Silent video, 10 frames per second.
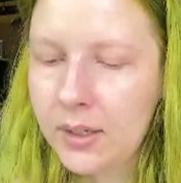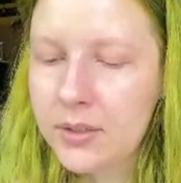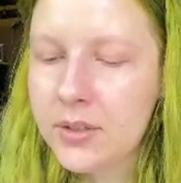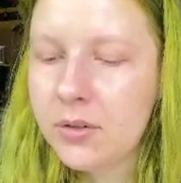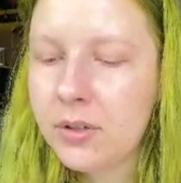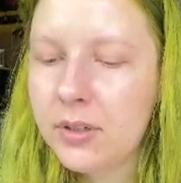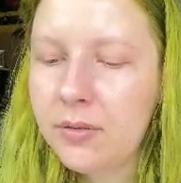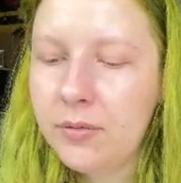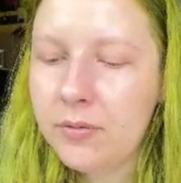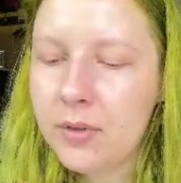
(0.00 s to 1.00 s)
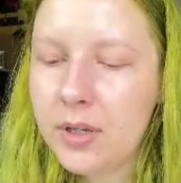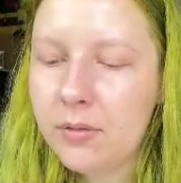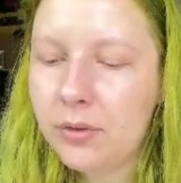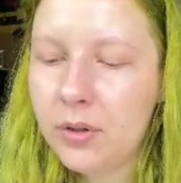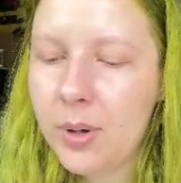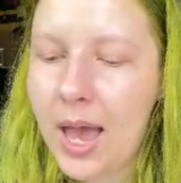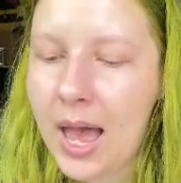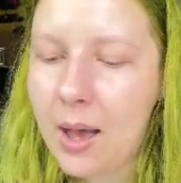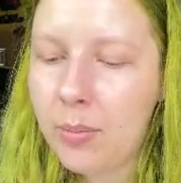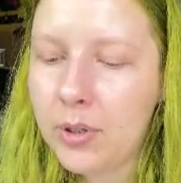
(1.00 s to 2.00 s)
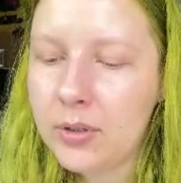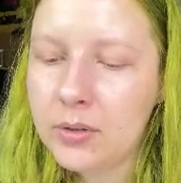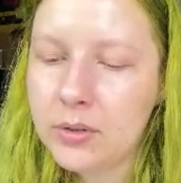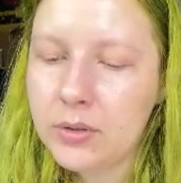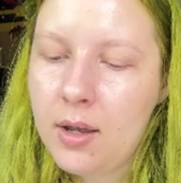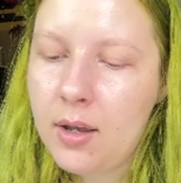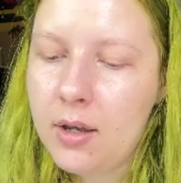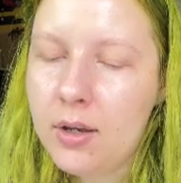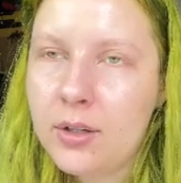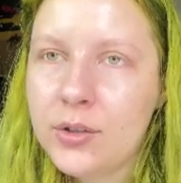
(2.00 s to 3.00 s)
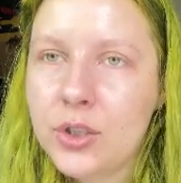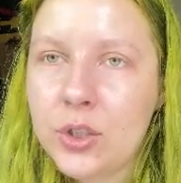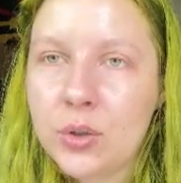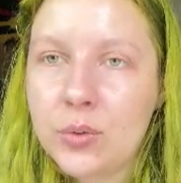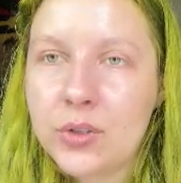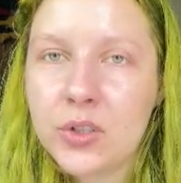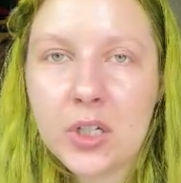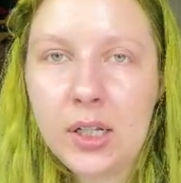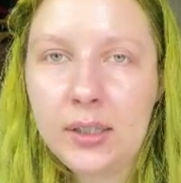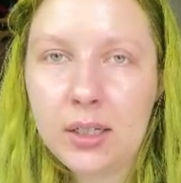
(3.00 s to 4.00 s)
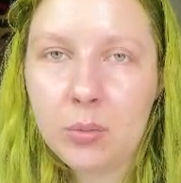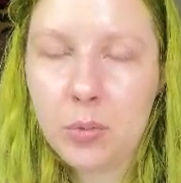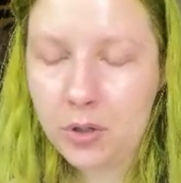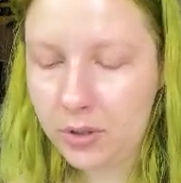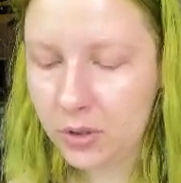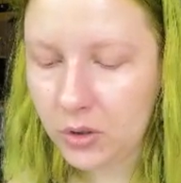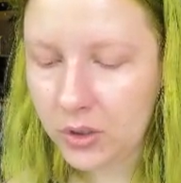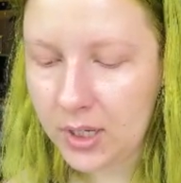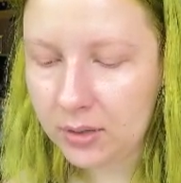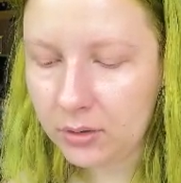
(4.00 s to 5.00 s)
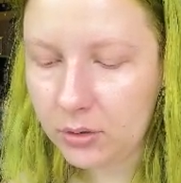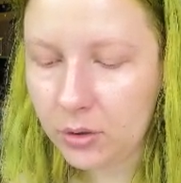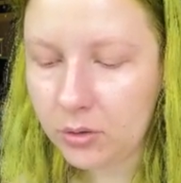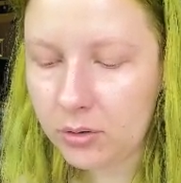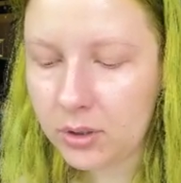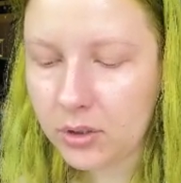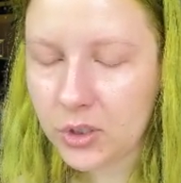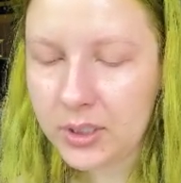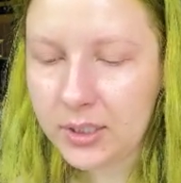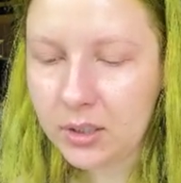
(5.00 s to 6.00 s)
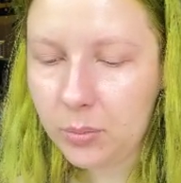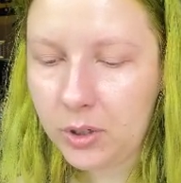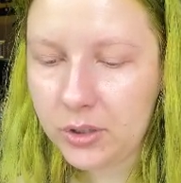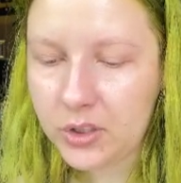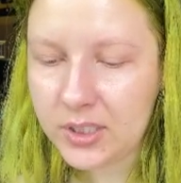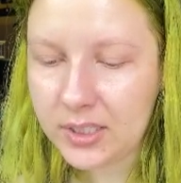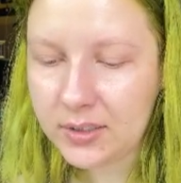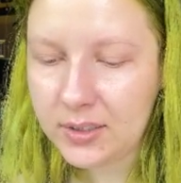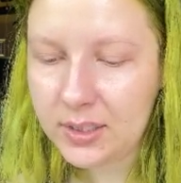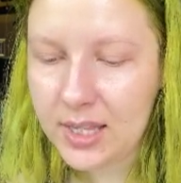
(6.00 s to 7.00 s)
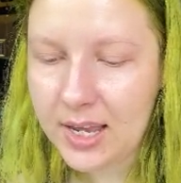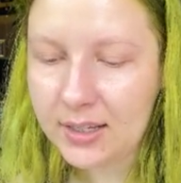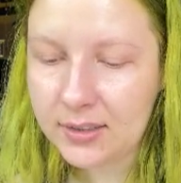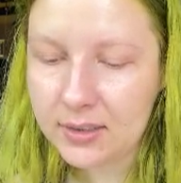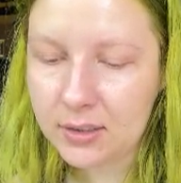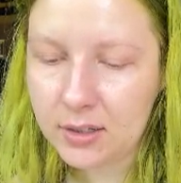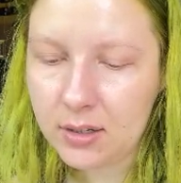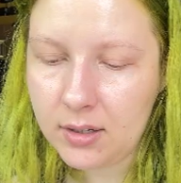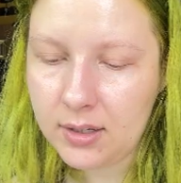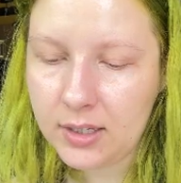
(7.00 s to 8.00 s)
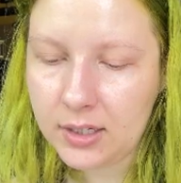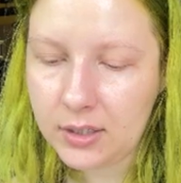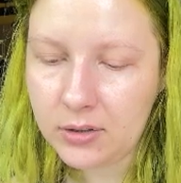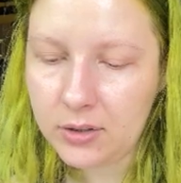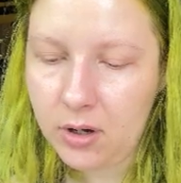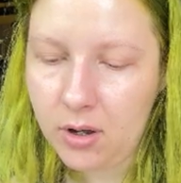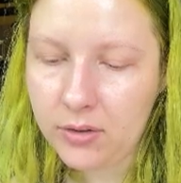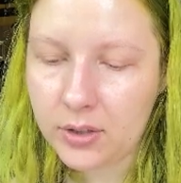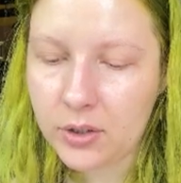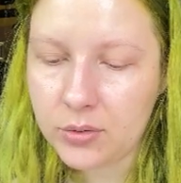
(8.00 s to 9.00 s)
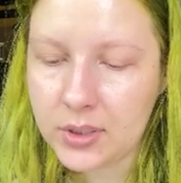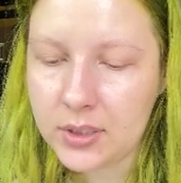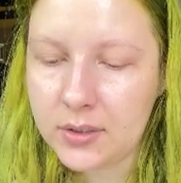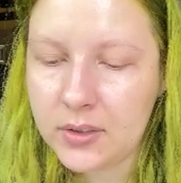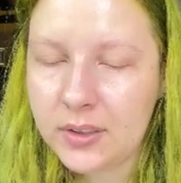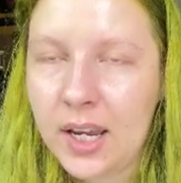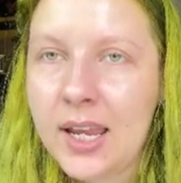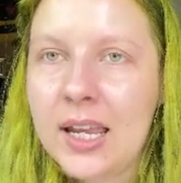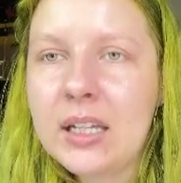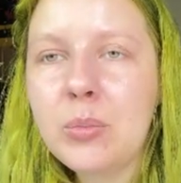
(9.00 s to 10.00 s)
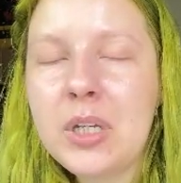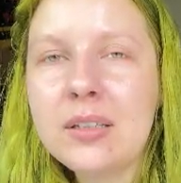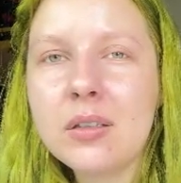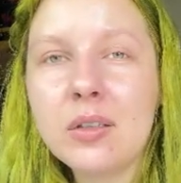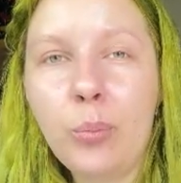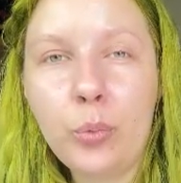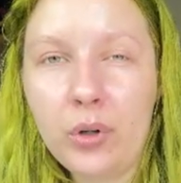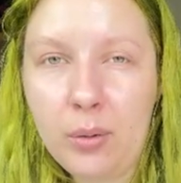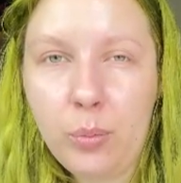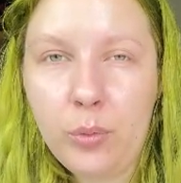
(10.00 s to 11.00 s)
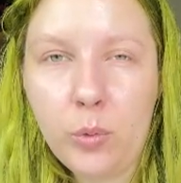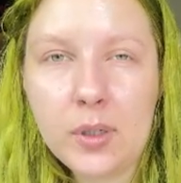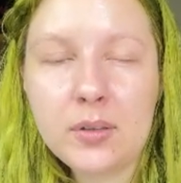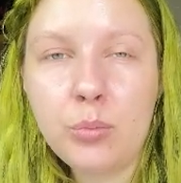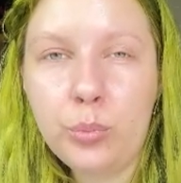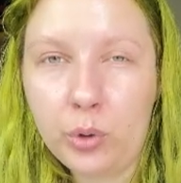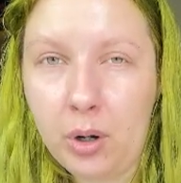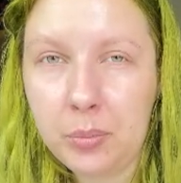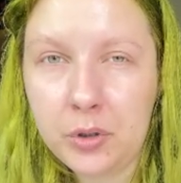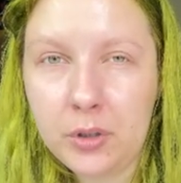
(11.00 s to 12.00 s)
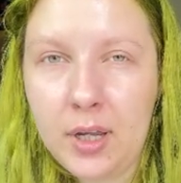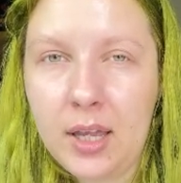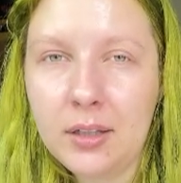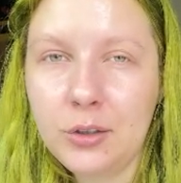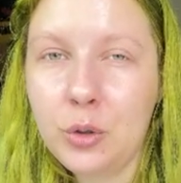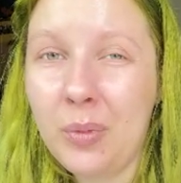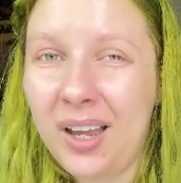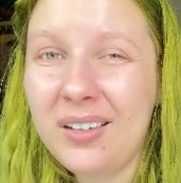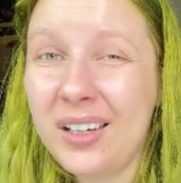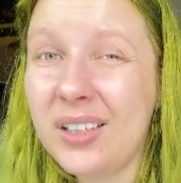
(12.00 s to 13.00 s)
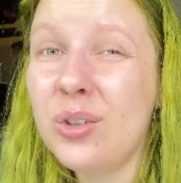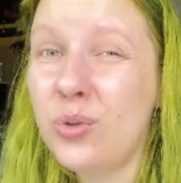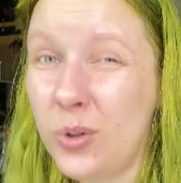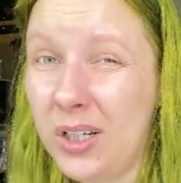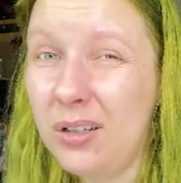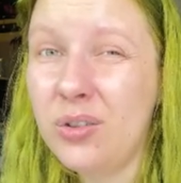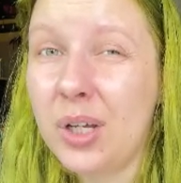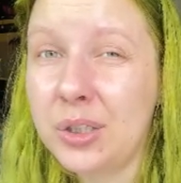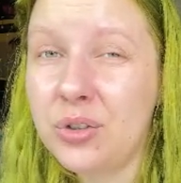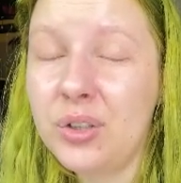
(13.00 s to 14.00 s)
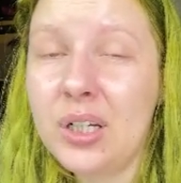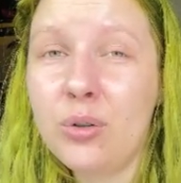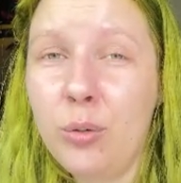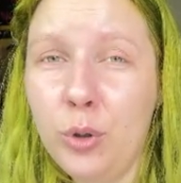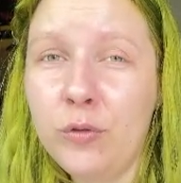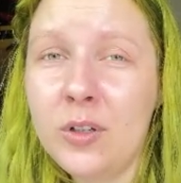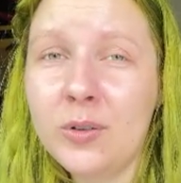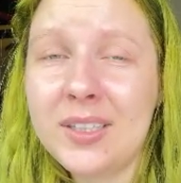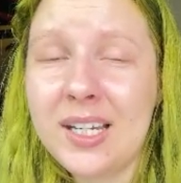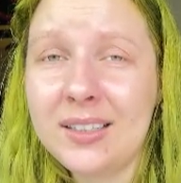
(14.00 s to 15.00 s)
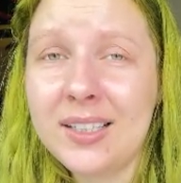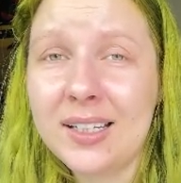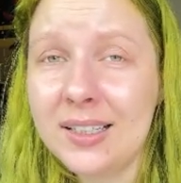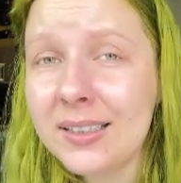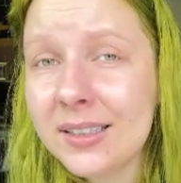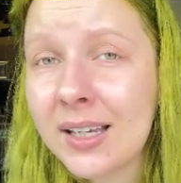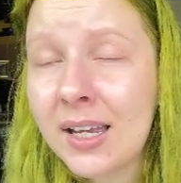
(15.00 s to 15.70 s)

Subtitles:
So if you happen to use gel nail polish and your gel nail polish doesn't last here on the cuticles, it means the prep wasn't proper and you might need a drill to actually remove those dead skins,